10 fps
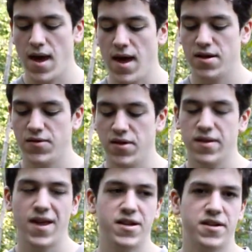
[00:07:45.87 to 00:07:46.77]
And so
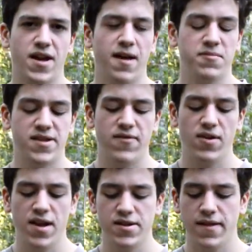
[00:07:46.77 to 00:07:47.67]
that's a ×7
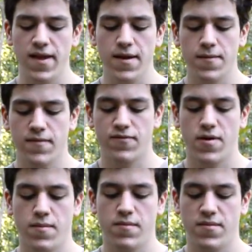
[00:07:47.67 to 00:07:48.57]
lens, I think,
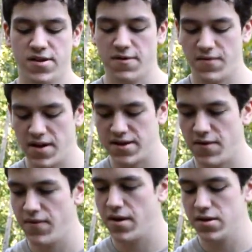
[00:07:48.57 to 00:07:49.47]
from Self Reliance
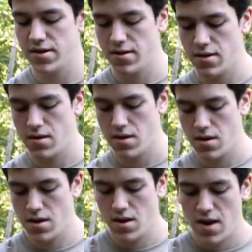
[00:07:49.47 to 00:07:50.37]
Outfitters.
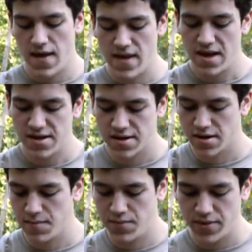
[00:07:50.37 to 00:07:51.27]
And that's the
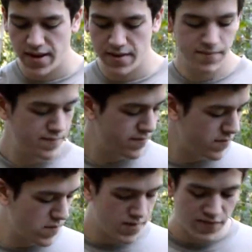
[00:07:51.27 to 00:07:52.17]
complete
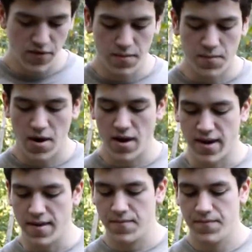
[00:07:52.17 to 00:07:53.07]
front pocket.